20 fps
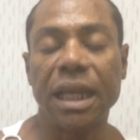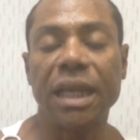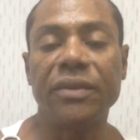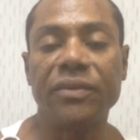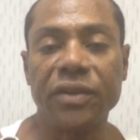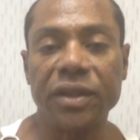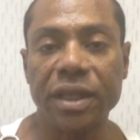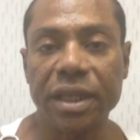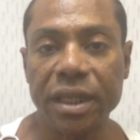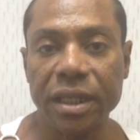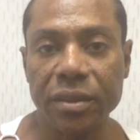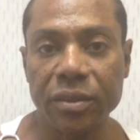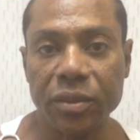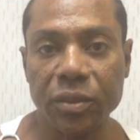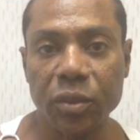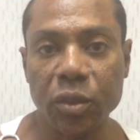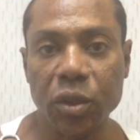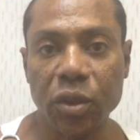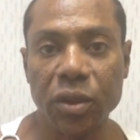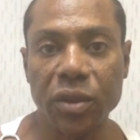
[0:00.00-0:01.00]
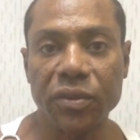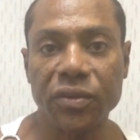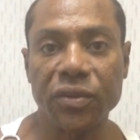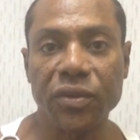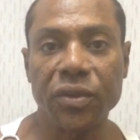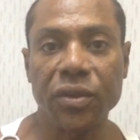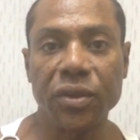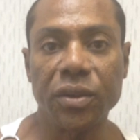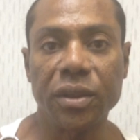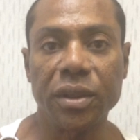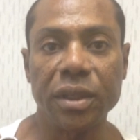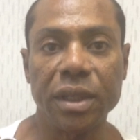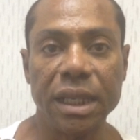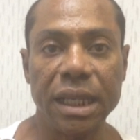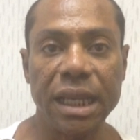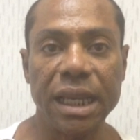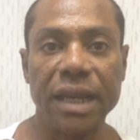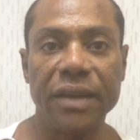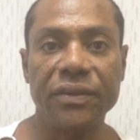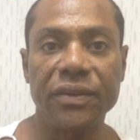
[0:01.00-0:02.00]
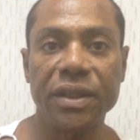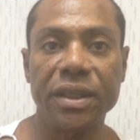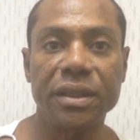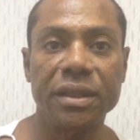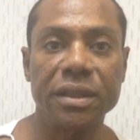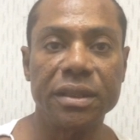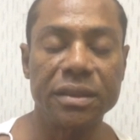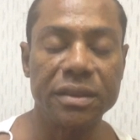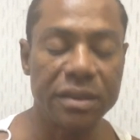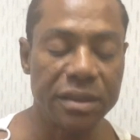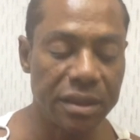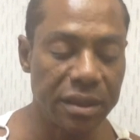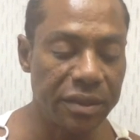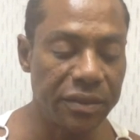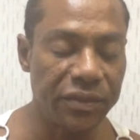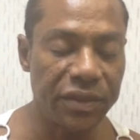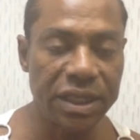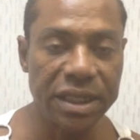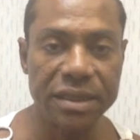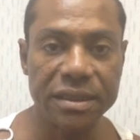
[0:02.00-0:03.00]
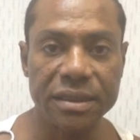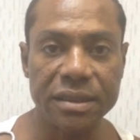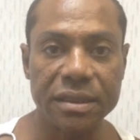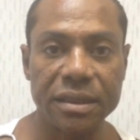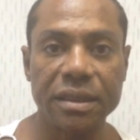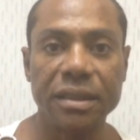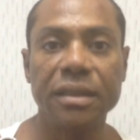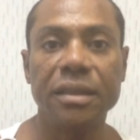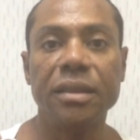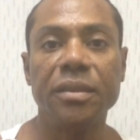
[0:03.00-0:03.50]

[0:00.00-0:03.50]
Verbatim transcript: advocate more for having this vest